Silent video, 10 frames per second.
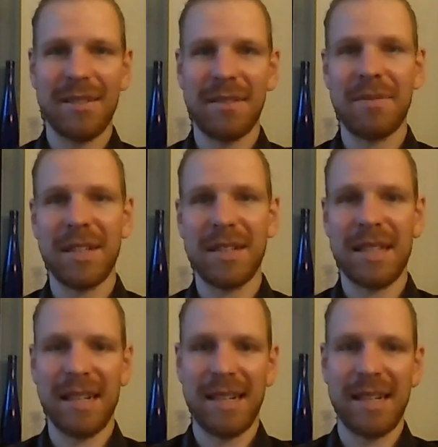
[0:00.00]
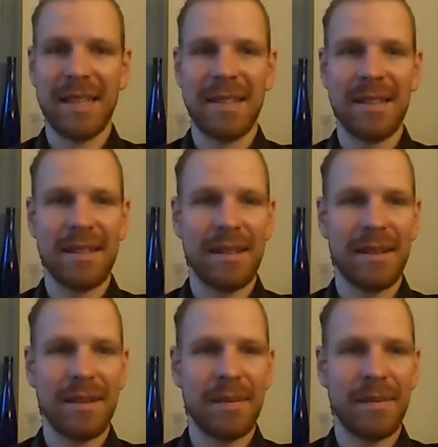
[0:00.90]
of the fields. And
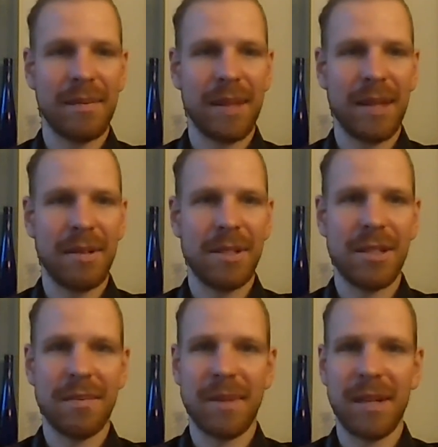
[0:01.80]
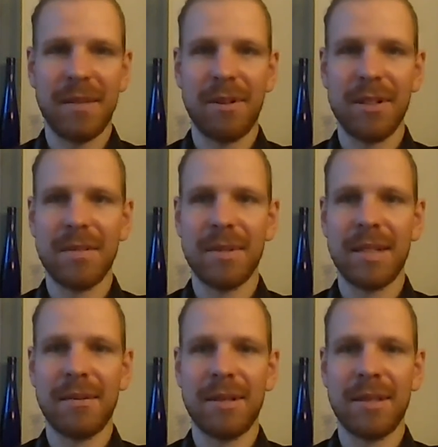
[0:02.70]
yeah, ResearchHub made it possible.
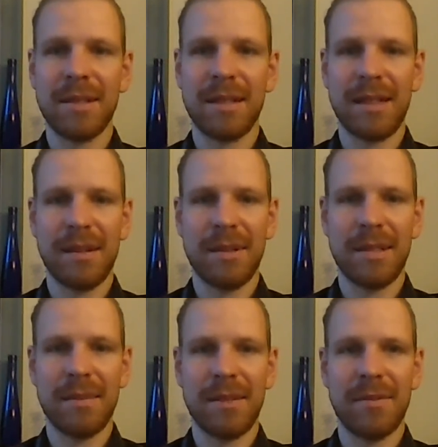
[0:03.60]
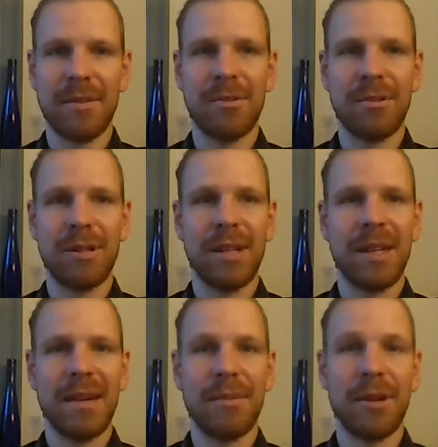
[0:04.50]
That was something I found cool.
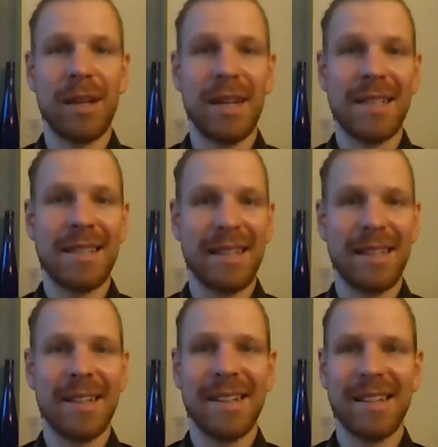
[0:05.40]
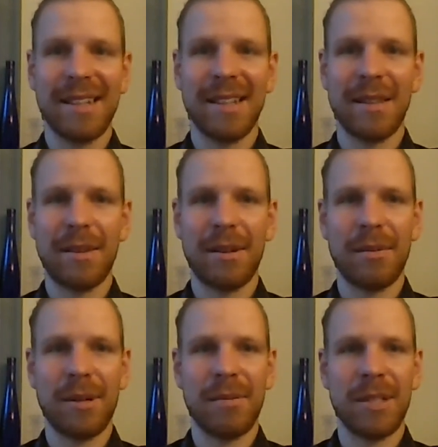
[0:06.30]
And one last thing, the third
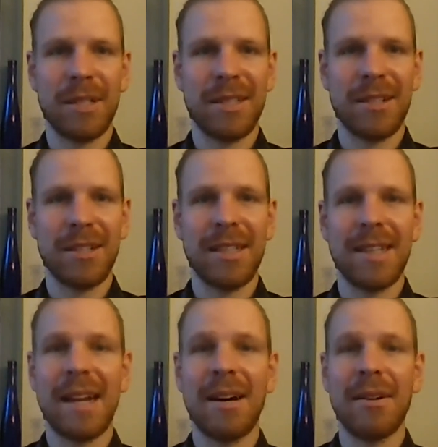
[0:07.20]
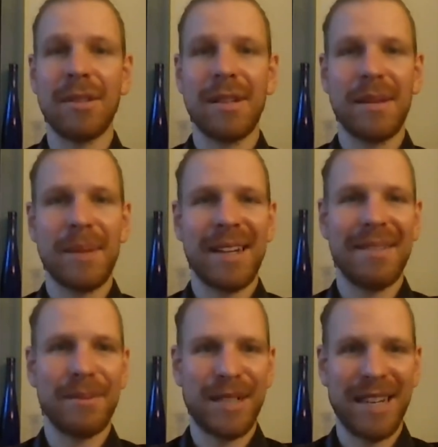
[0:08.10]
one, which is not yet out,
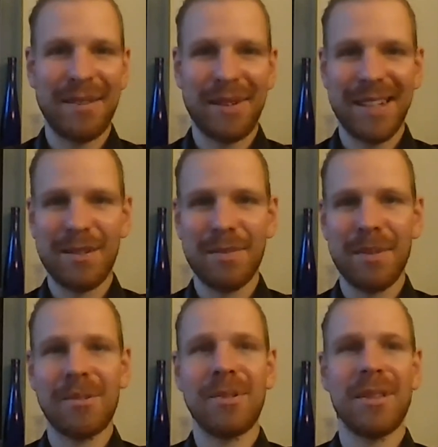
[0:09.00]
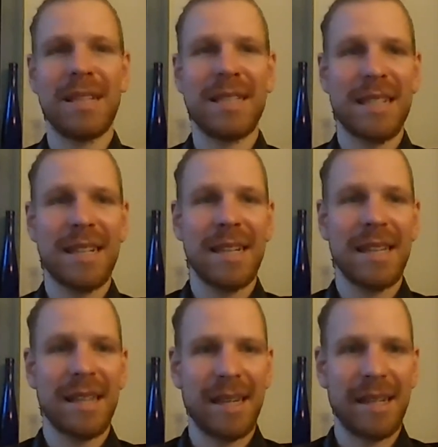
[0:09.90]
but which I find super cool, is
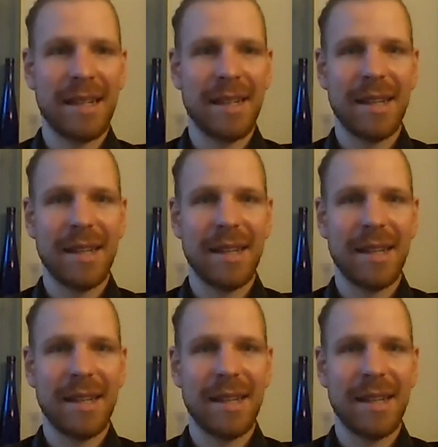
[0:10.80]
that